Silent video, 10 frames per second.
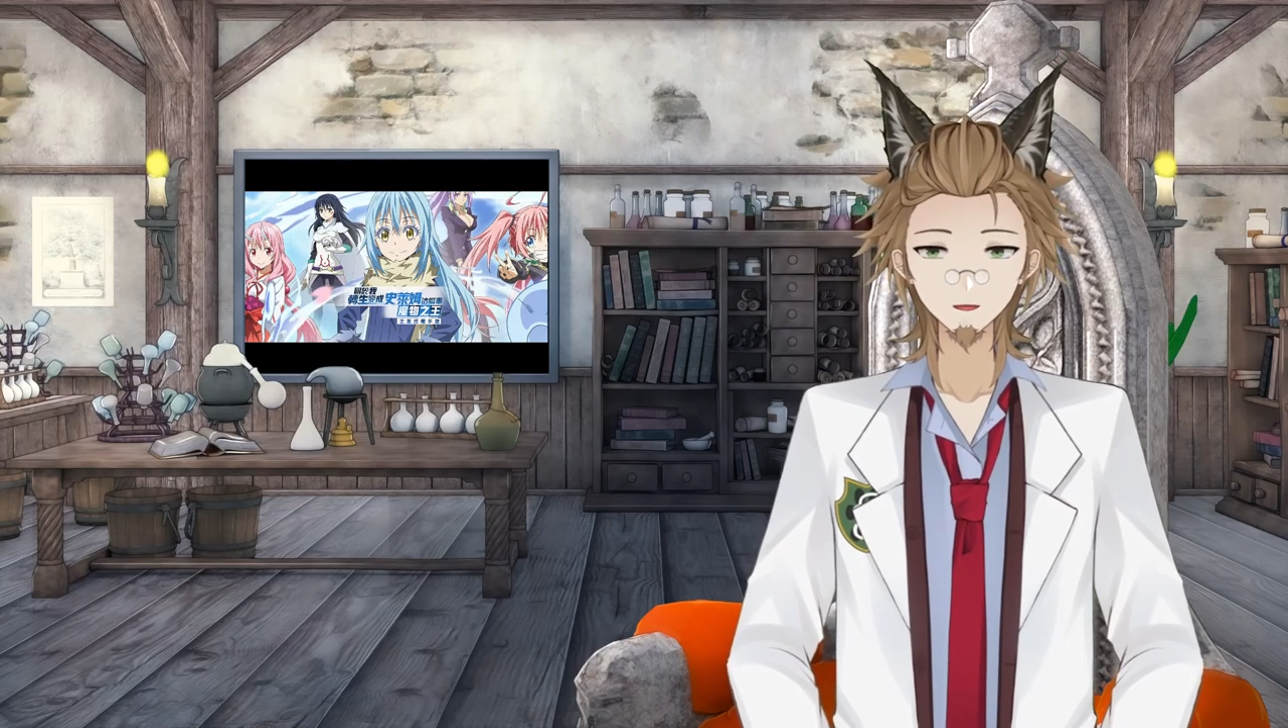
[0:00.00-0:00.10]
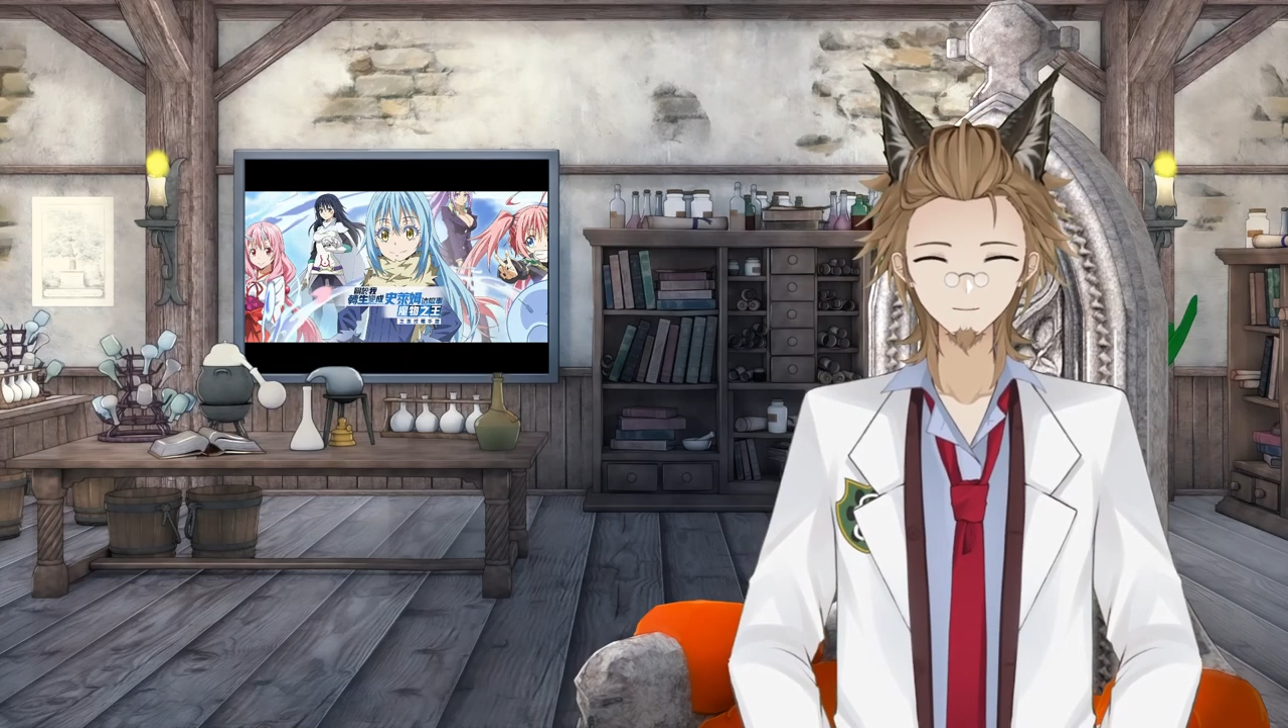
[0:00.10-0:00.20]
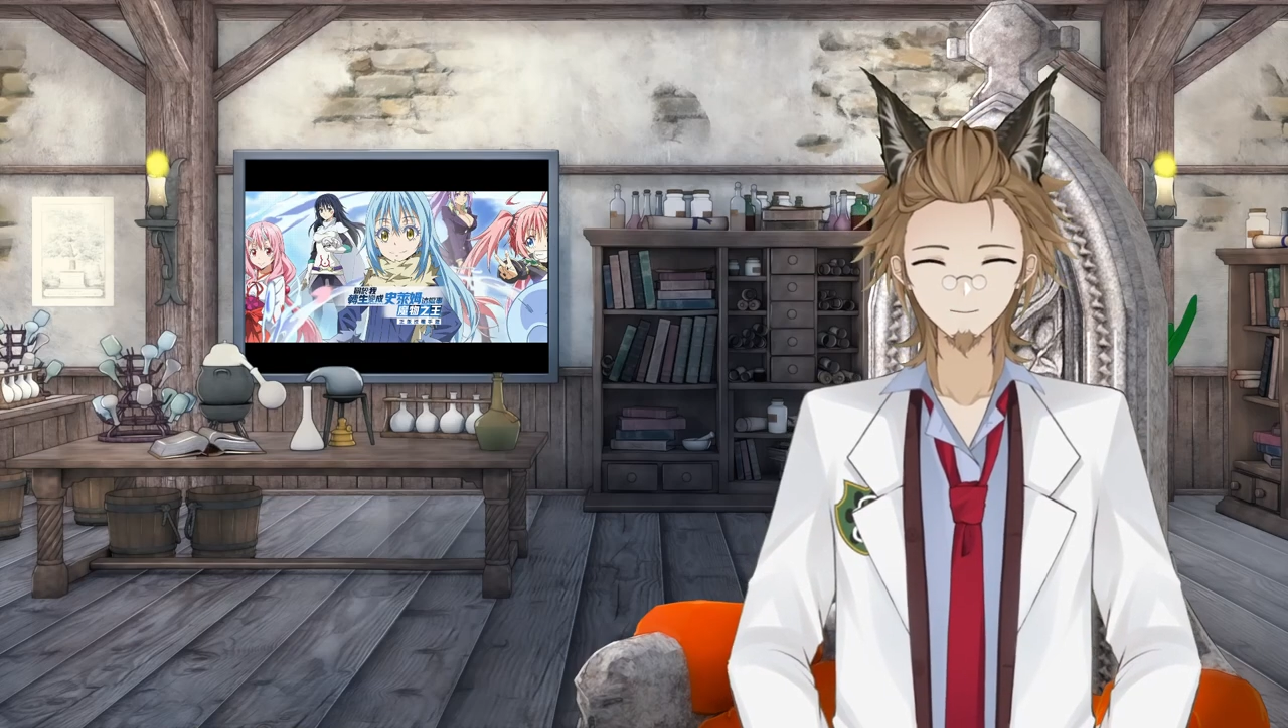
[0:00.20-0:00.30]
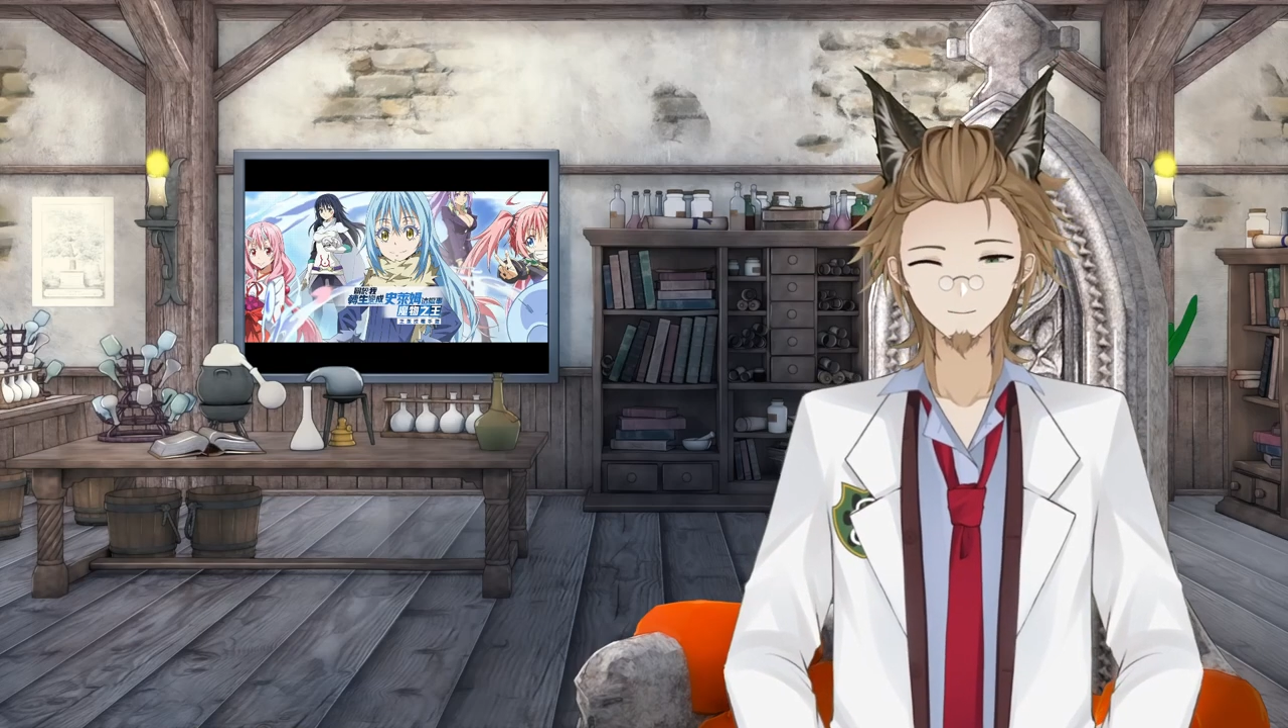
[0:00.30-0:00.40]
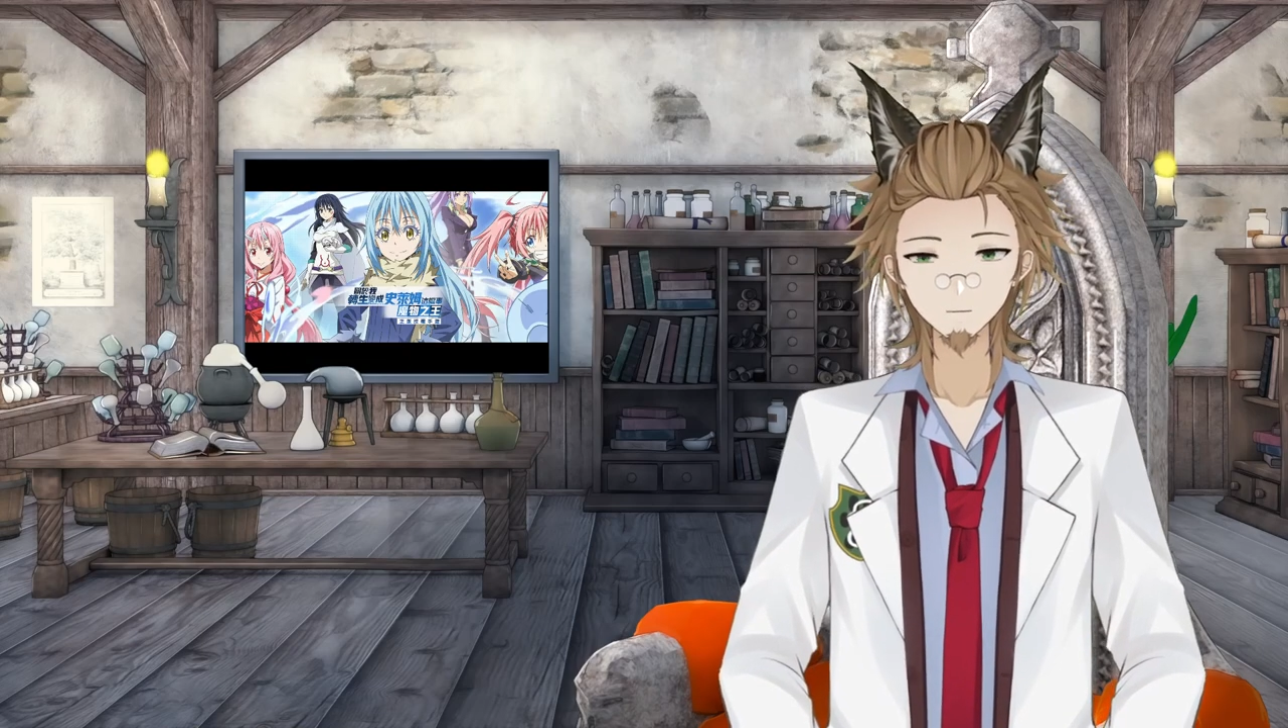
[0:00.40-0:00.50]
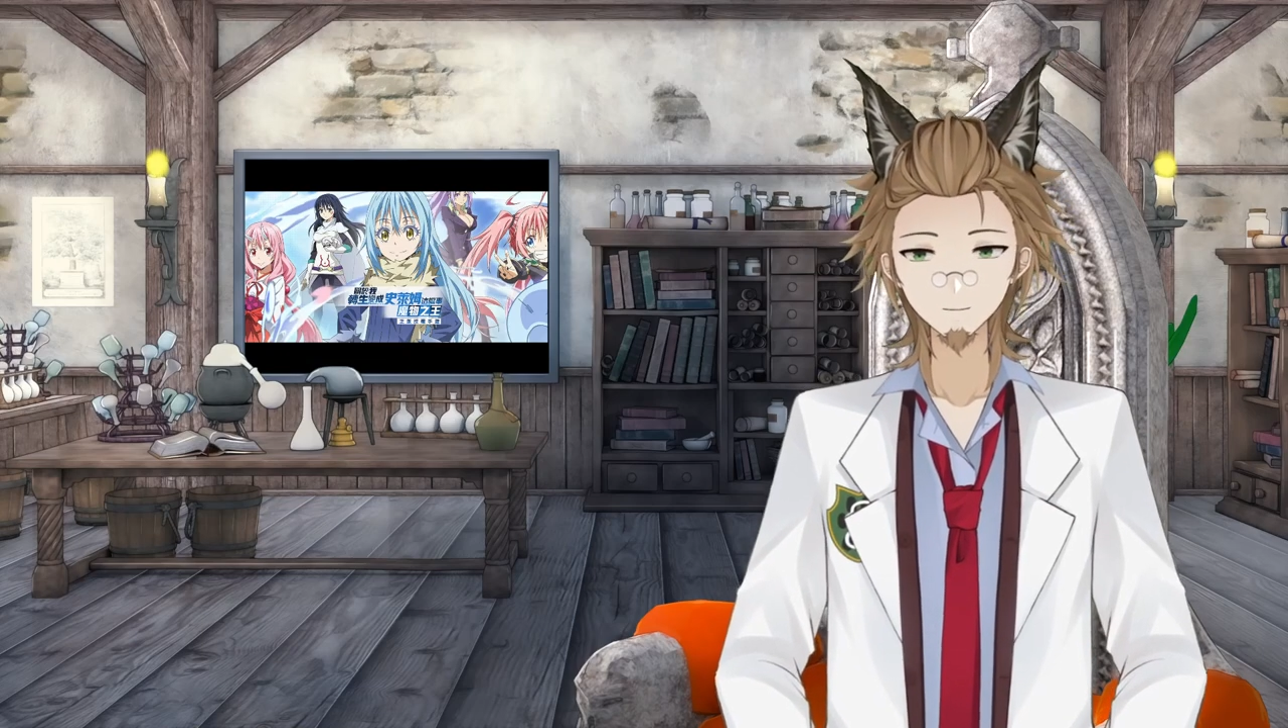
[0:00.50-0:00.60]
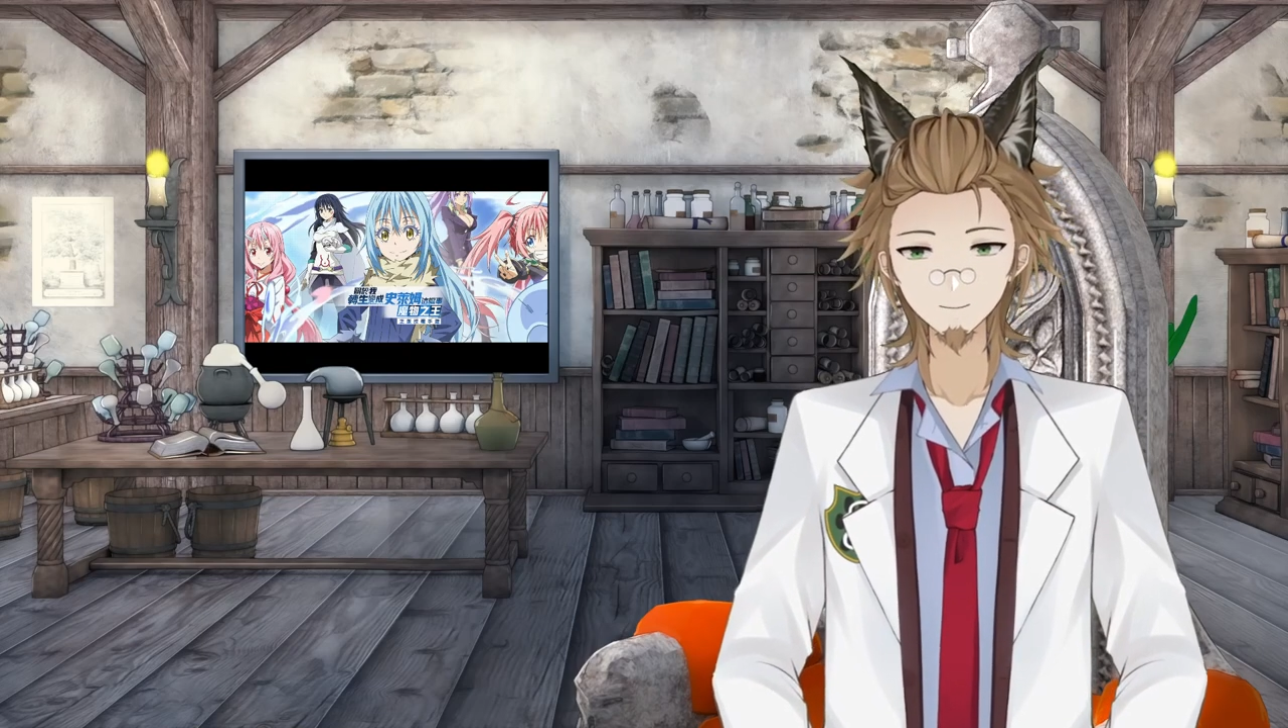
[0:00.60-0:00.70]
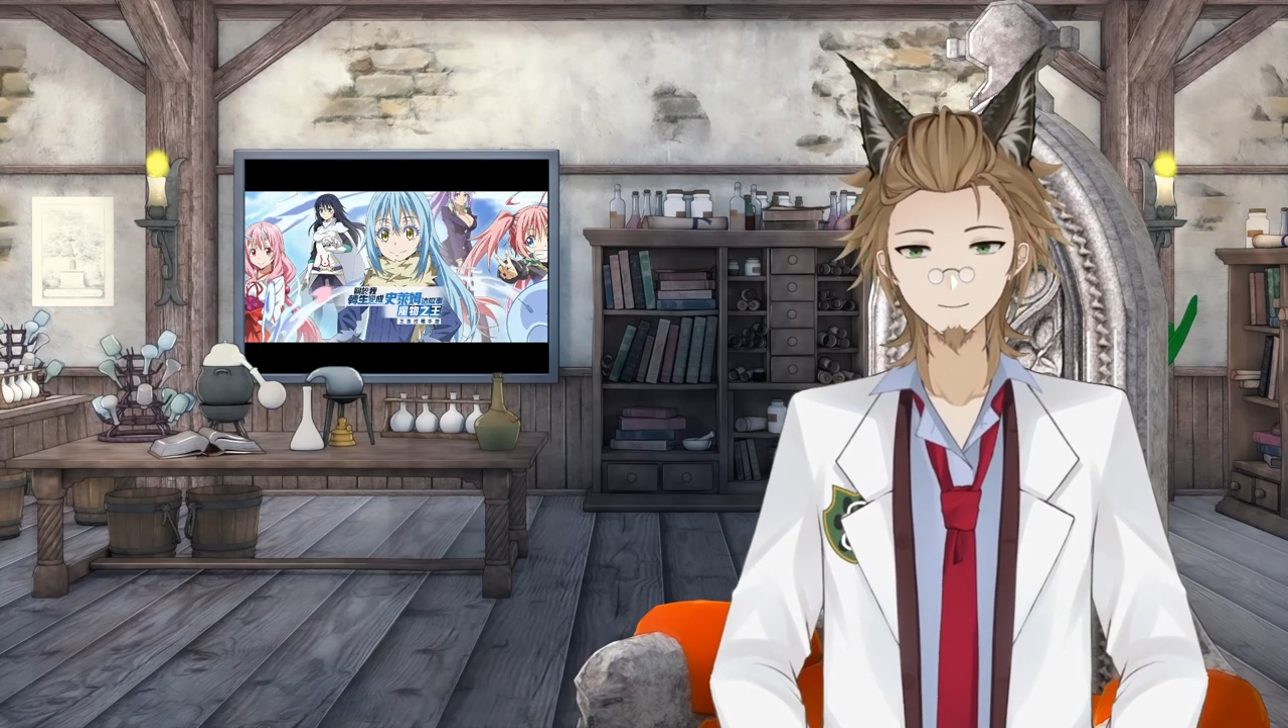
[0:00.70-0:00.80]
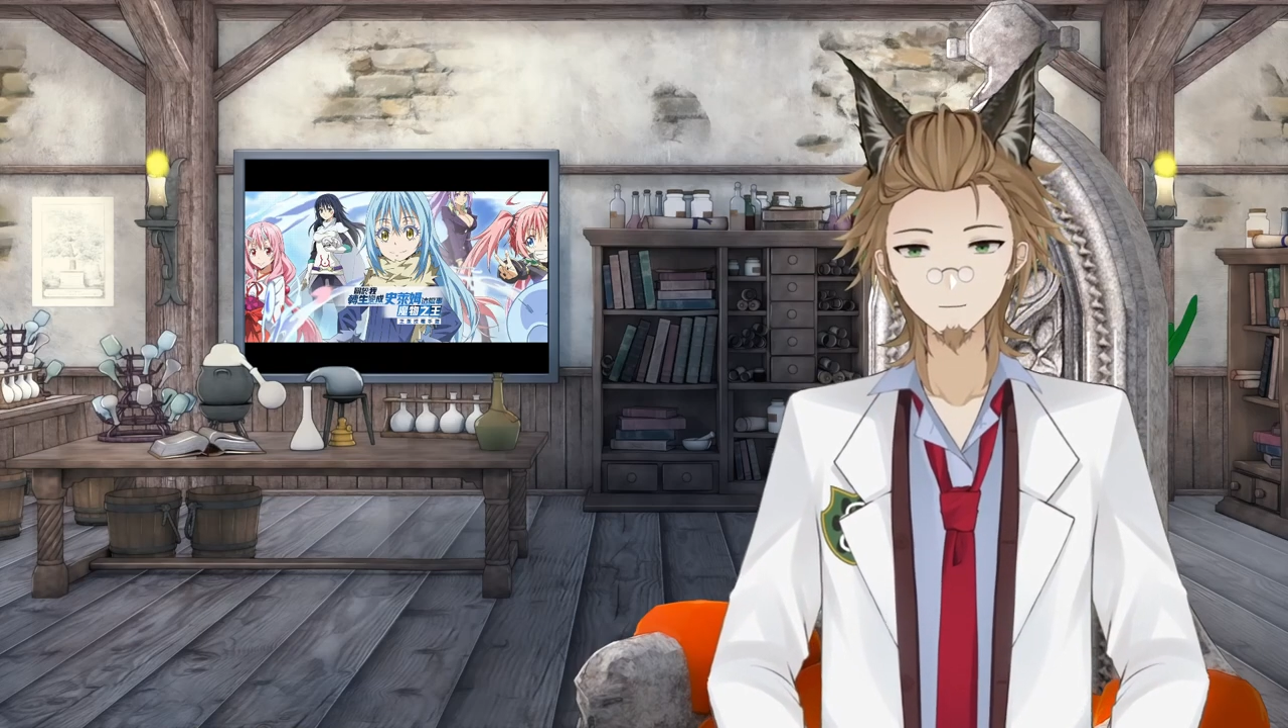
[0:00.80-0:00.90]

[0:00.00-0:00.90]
But anyway,